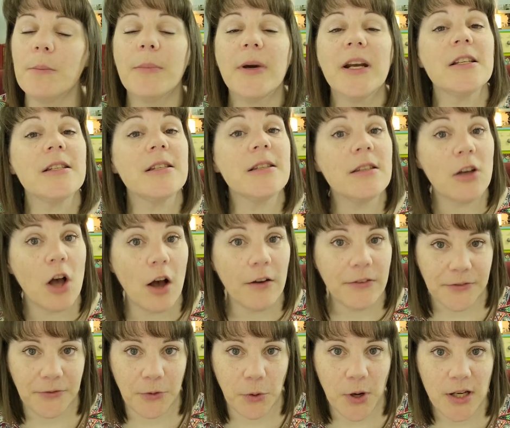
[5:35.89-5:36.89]
but a soft
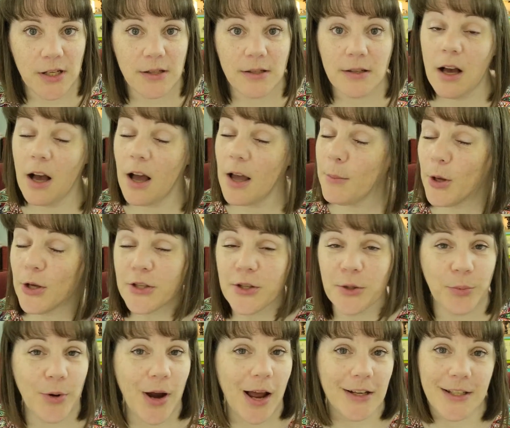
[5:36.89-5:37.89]
voice. I'm also
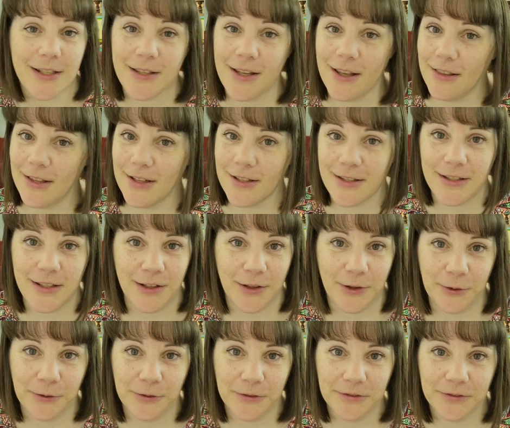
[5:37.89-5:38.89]
practicing this too.